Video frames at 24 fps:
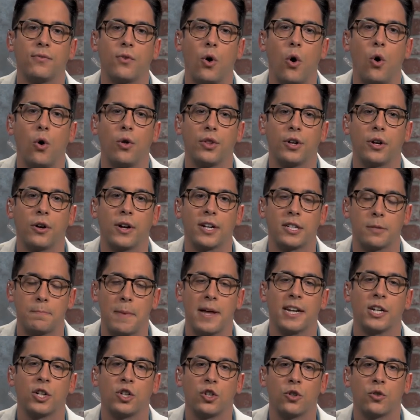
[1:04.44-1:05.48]
of all their
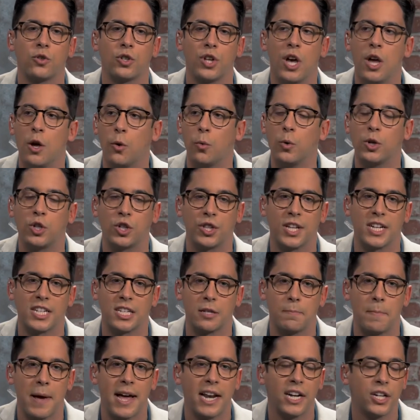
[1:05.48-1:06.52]
expenditures, which they
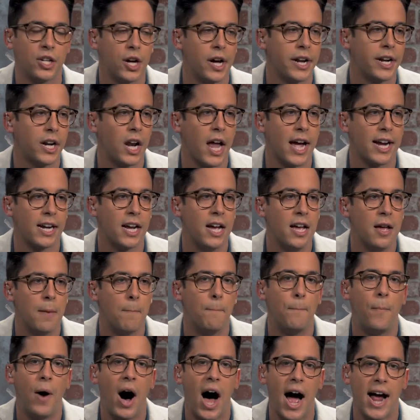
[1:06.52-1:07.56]
spend on like
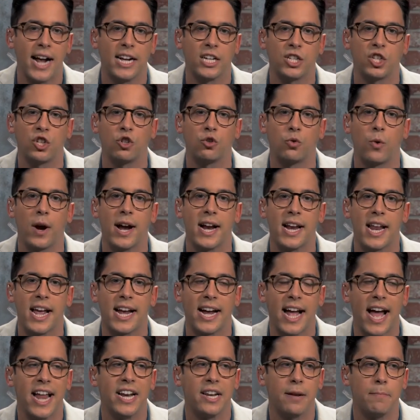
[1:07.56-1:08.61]
bias
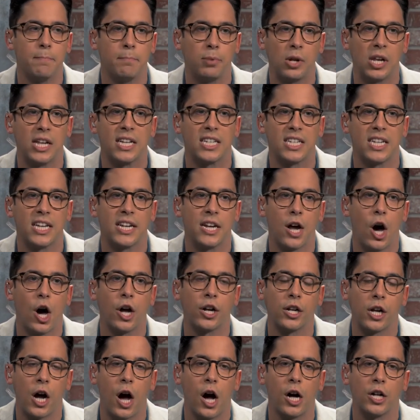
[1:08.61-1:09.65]
training and implicit,
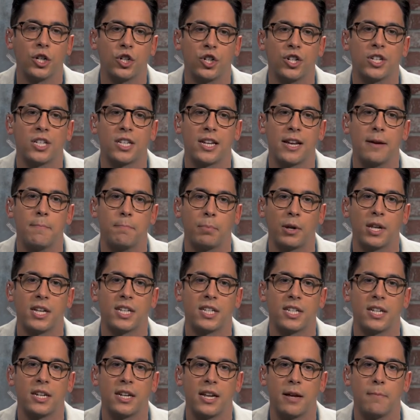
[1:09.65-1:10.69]
unconscious,
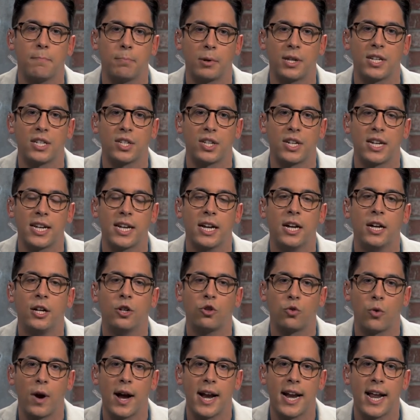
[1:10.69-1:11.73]
implicit, implicity
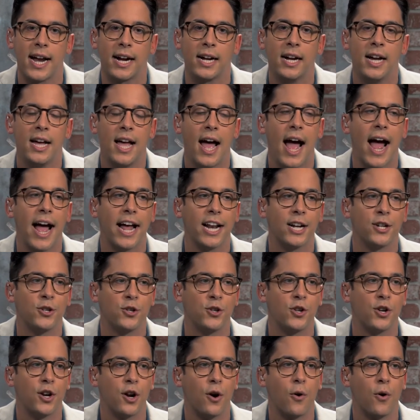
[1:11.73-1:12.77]
training,
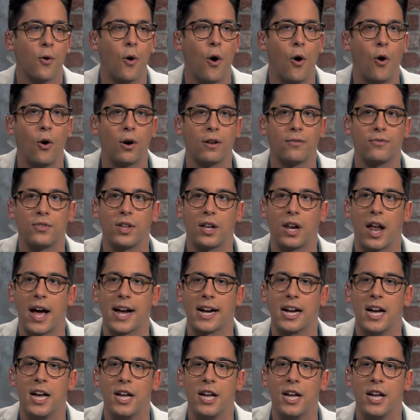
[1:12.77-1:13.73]
and you know all of the like